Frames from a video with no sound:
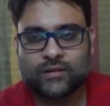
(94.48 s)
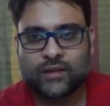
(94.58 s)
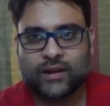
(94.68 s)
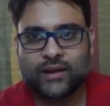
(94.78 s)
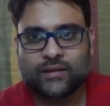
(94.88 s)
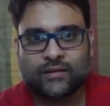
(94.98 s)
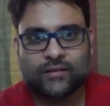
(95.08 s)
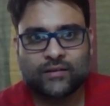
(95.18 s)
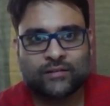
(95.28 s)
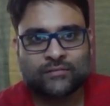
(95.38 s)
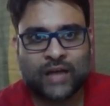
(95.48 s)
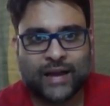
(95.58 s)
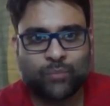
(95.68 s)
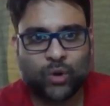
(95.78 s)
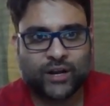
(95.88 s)
right?
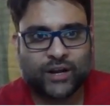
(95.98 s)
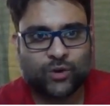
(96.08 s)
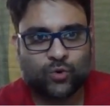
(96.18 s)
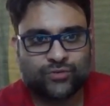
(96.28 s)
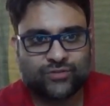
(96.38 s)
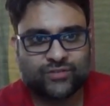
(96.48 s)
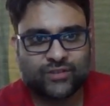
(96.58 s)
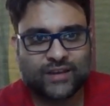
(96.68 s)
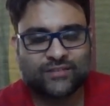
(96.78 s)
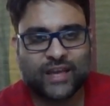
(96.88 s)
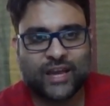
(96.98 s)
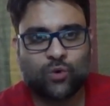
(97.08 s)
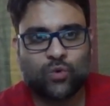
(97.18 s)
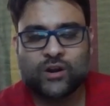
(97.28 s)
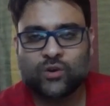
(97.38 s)
Hypotenuse is
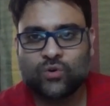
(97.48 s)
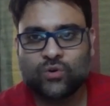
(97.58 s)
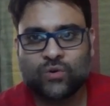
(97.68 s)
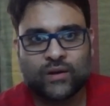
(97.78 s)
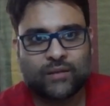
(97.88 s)
equal to